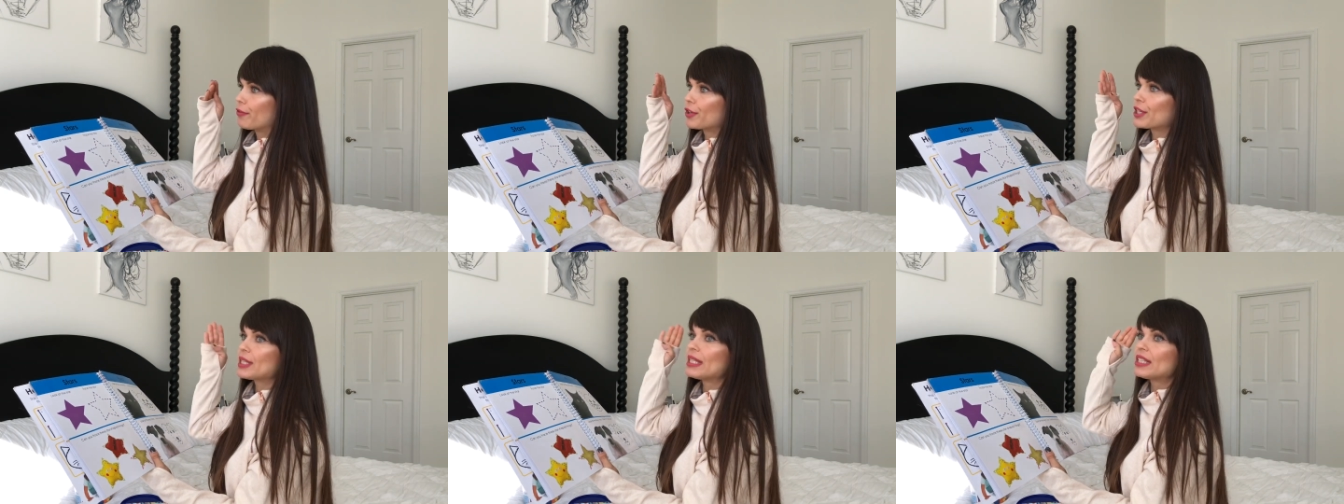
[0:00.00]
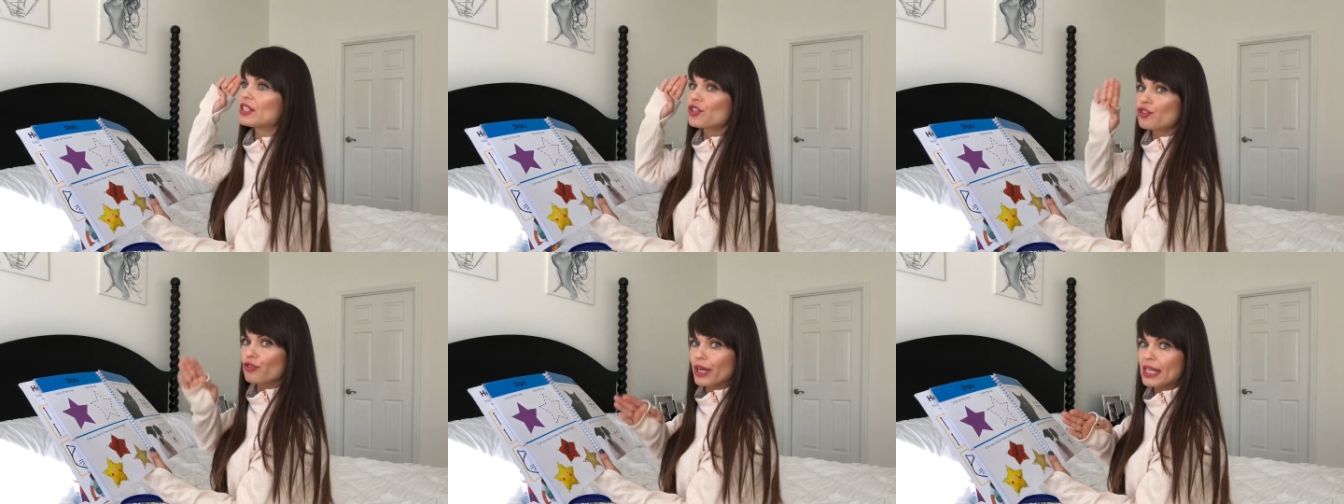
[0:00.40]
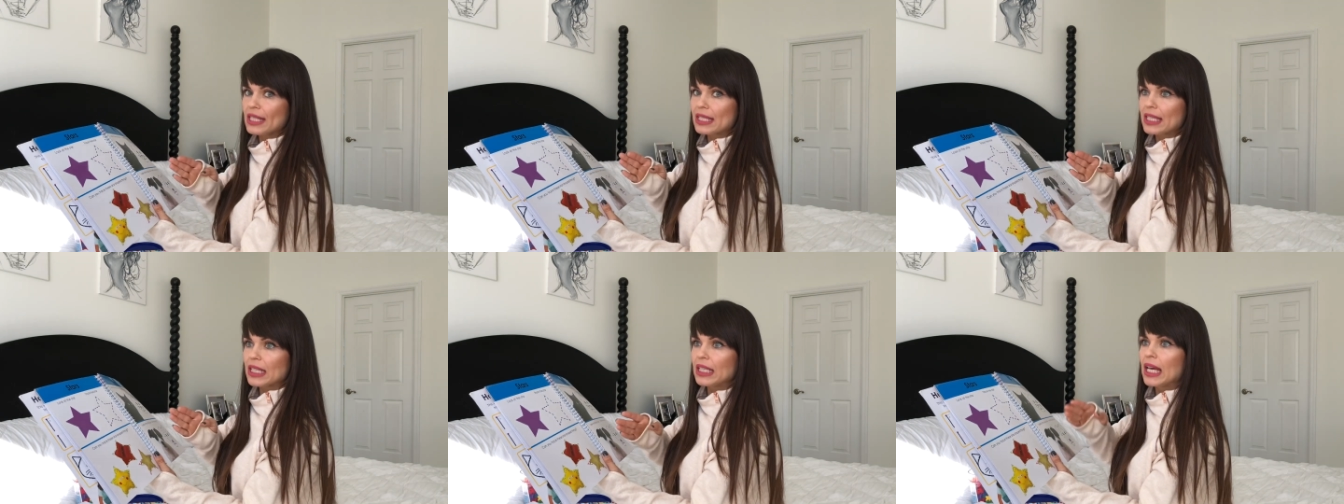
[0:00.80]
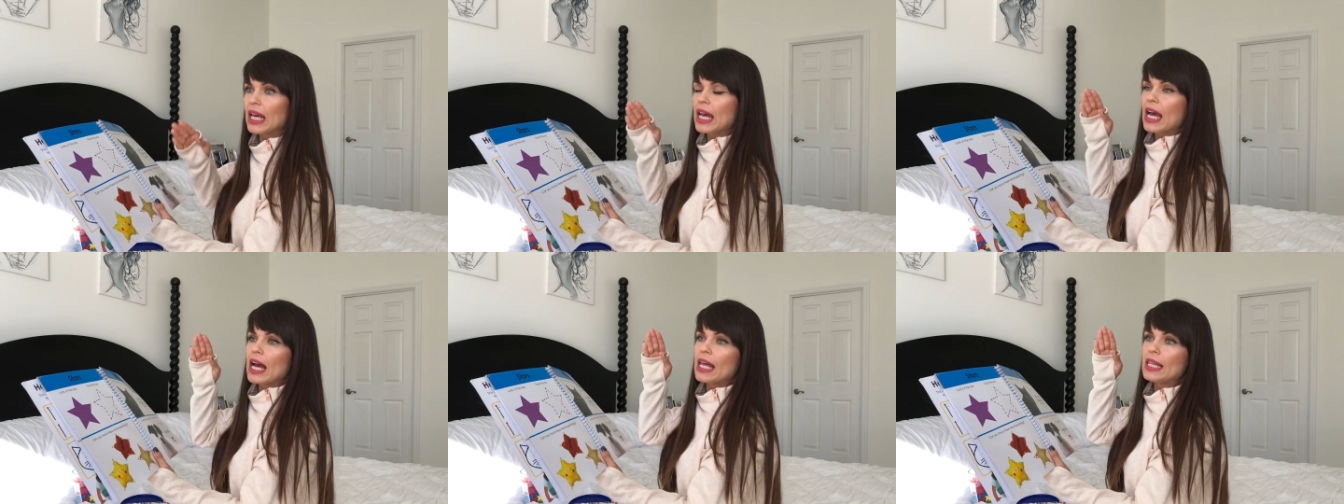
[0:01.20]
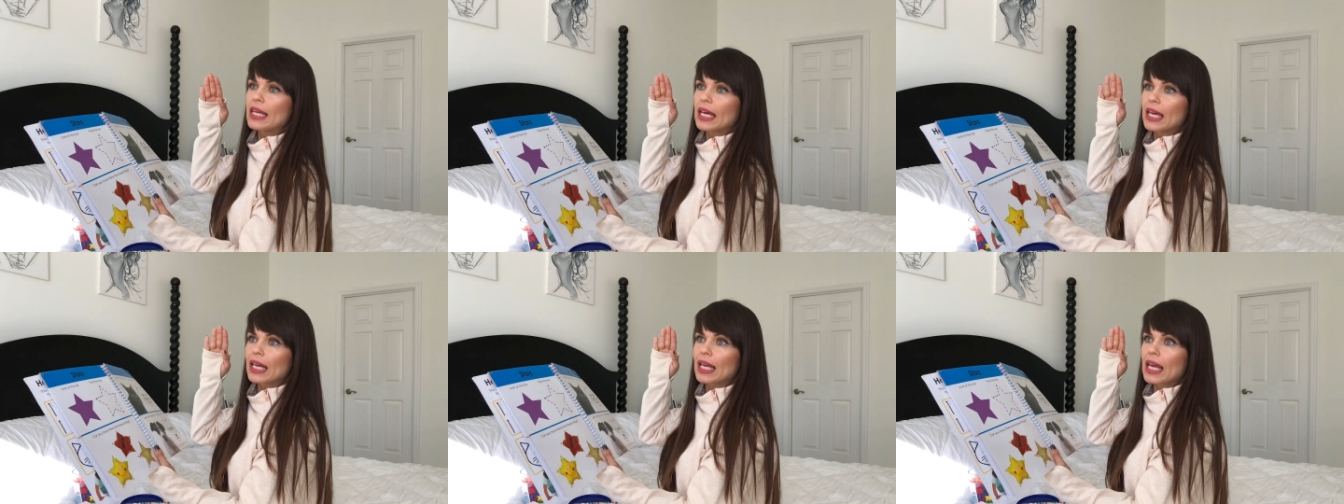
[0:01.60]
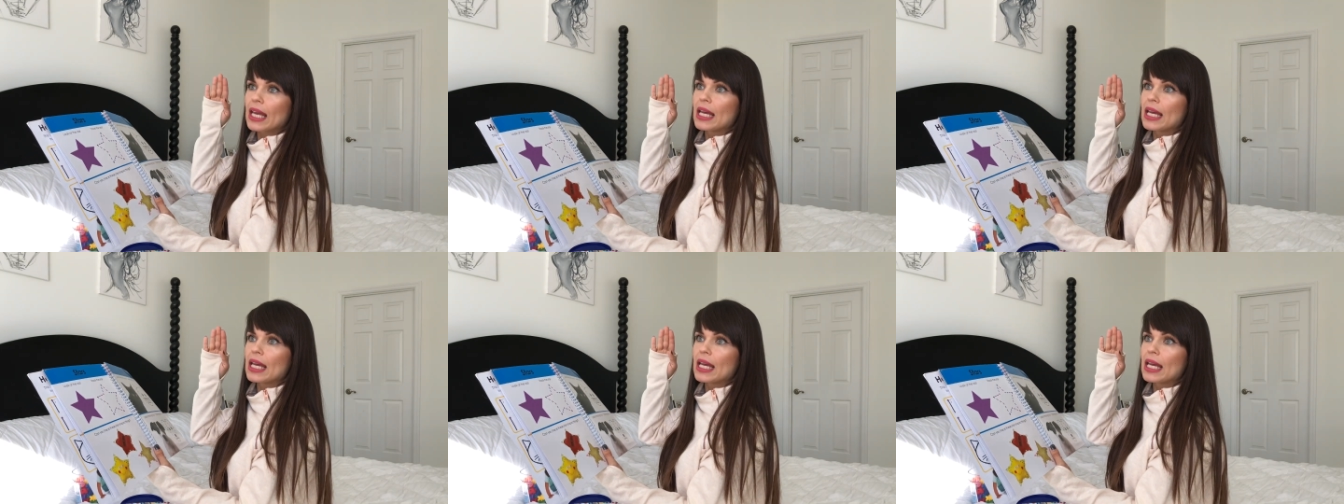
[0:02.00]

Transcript: First it's tracing, then